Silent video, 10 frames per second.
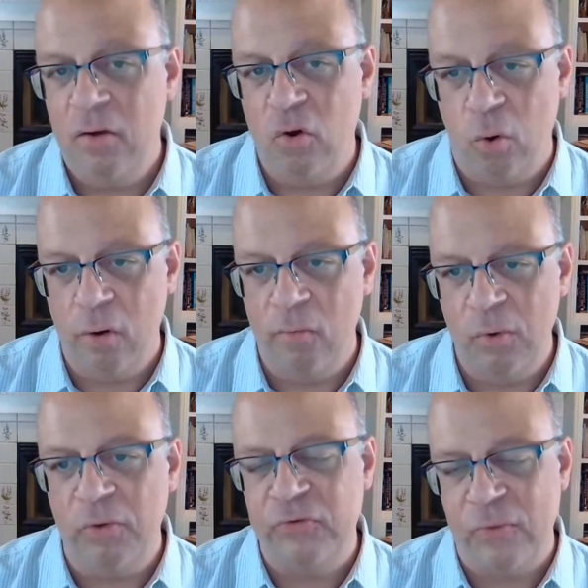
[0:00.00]
core
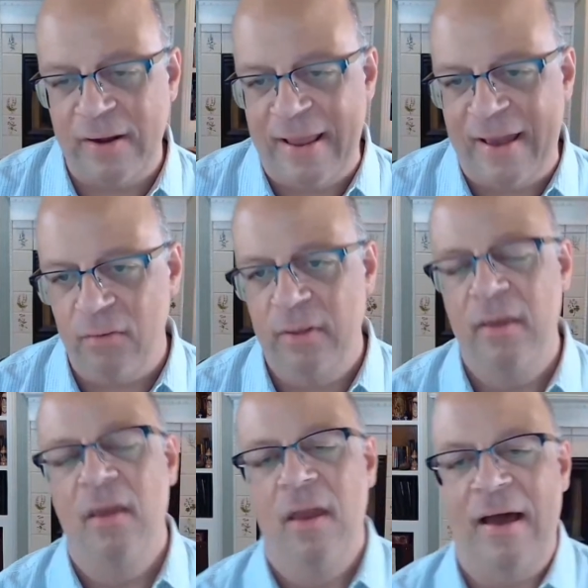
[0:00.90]
rules right now,
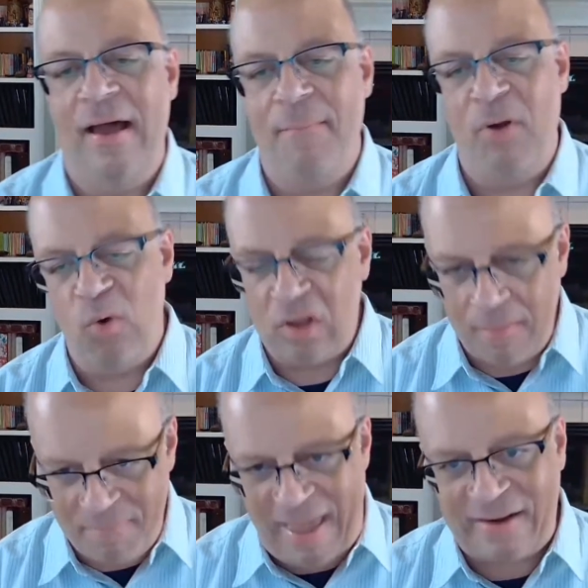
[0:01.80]
but we'll
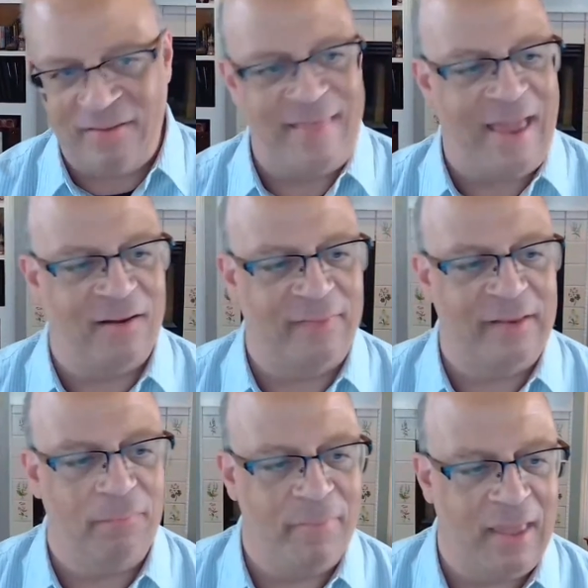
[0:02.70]
come back to that in a
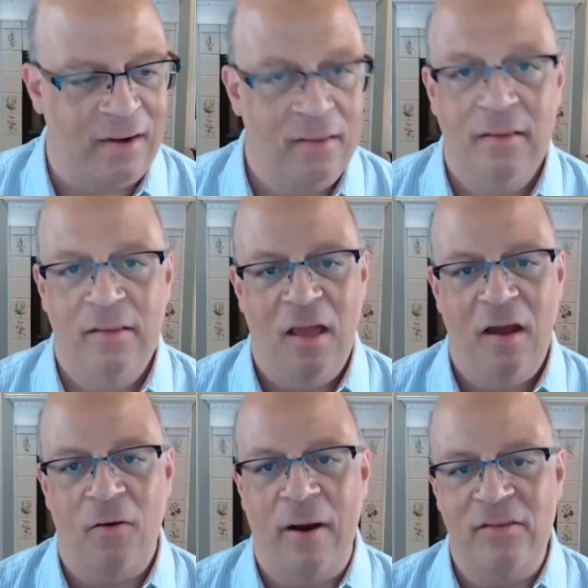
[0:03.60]
little bit.
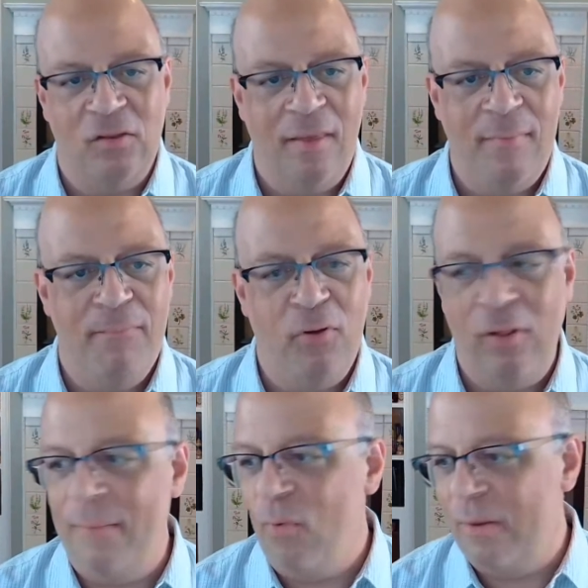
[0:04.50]
All right, so let me
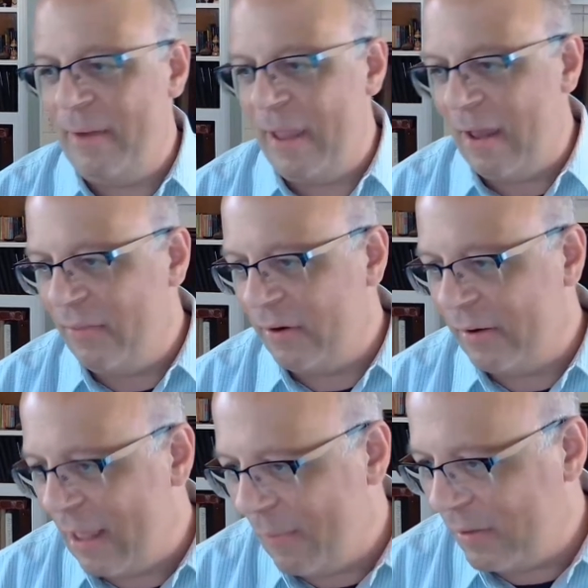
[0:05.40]
pull up one of my other
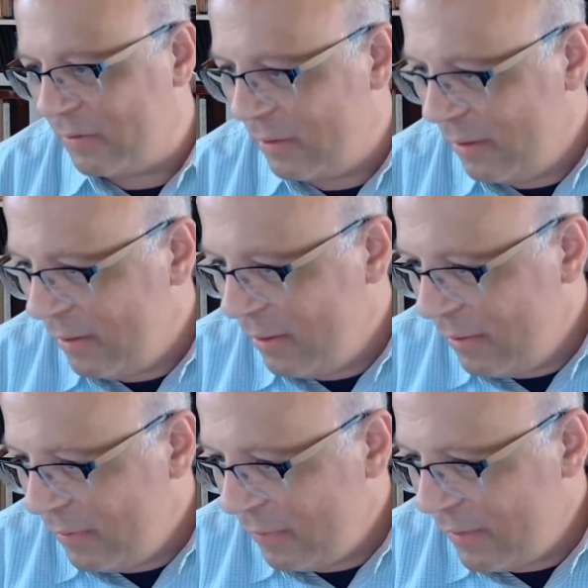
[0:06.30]
comments.
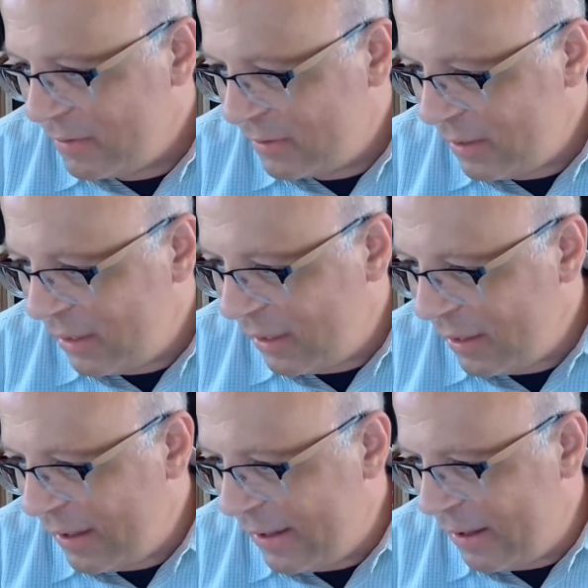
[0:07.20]
Let's
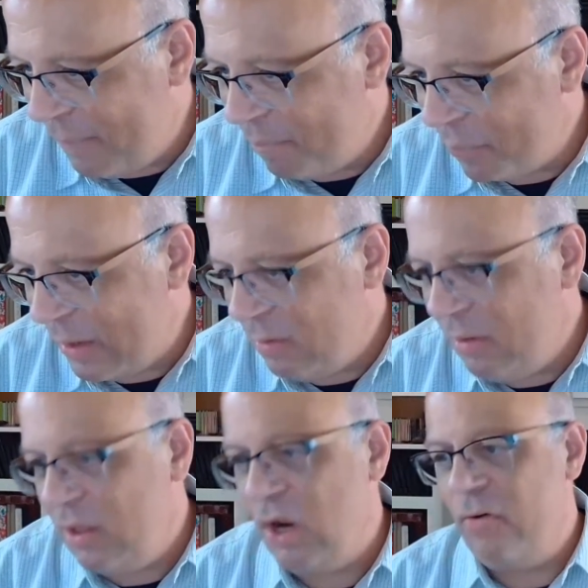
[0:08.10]
see.
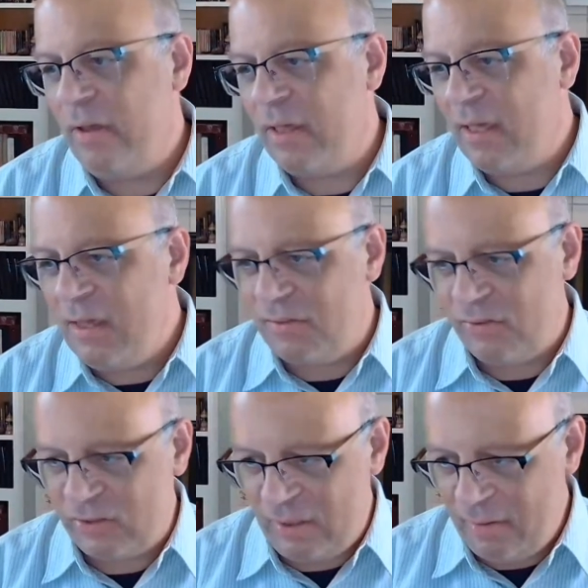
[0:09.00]

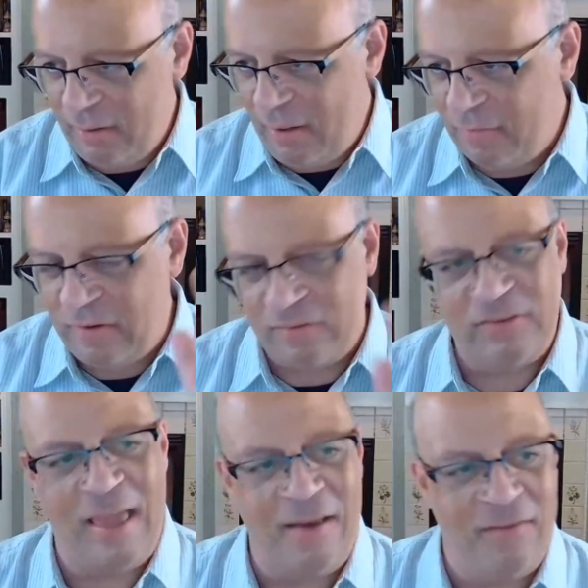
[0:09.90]
Heath just
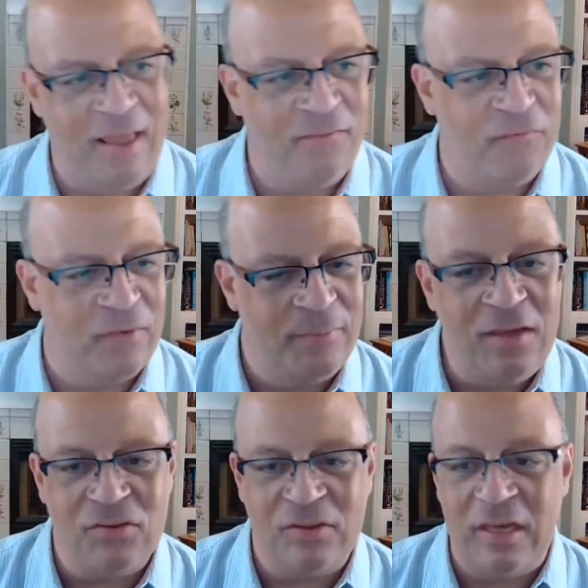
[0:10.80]
said, and from
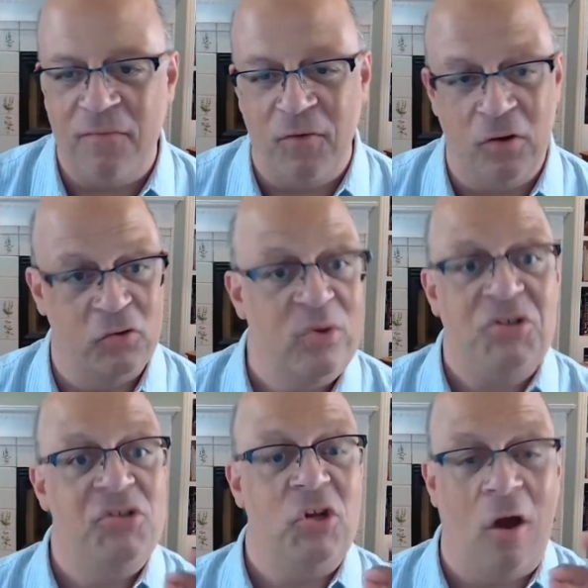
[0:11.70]
Heath Geek First,
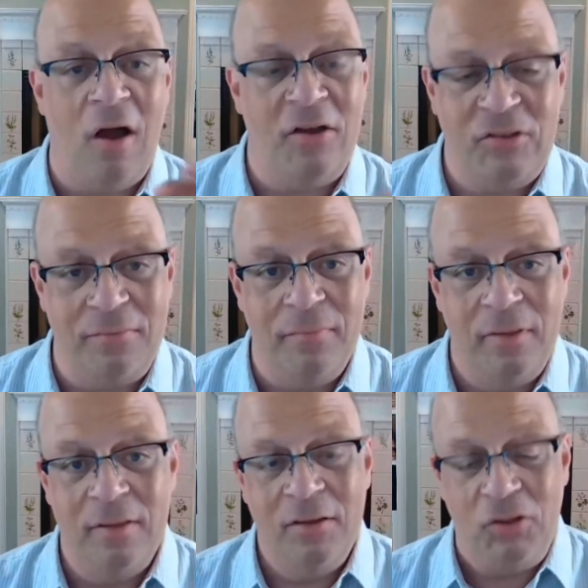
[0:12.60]
which is an awesome
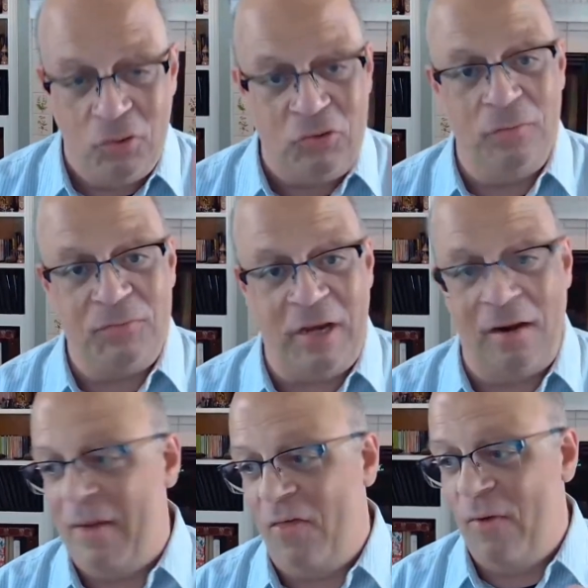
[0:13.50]
YouTube
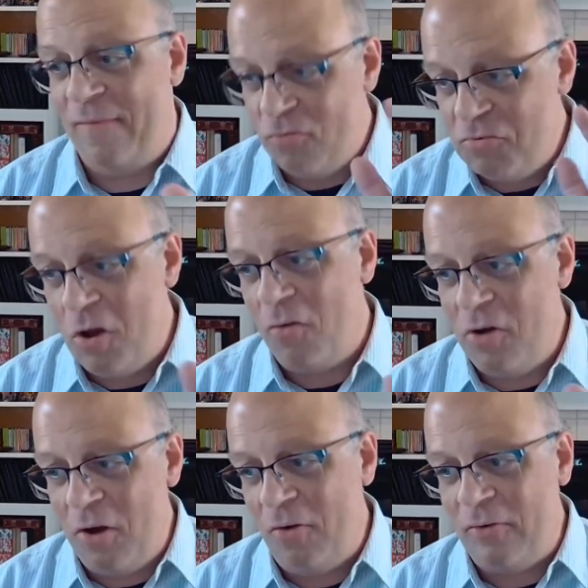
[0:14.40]
channel, by the way. If you don't know